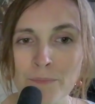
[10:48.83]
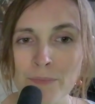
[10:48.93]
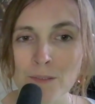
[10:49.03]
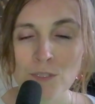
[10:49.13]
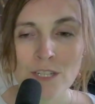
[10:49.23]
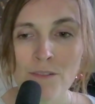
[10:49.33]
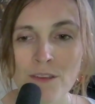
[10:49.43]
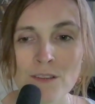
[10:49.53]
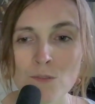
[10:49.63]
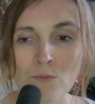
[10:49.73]
which I
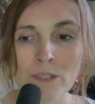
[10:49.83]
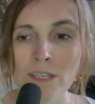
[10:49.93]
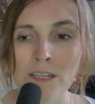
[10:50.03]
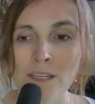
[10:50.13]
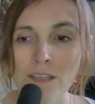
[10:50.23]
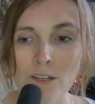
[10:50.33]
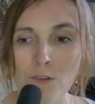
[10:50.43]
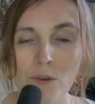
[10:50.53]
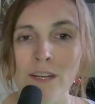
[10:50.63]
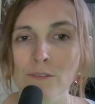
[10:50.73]
think is really
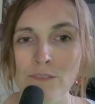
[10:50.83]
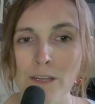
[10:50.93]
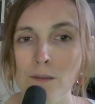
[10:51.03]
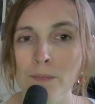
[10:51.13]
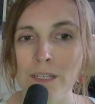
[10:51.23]
great of him.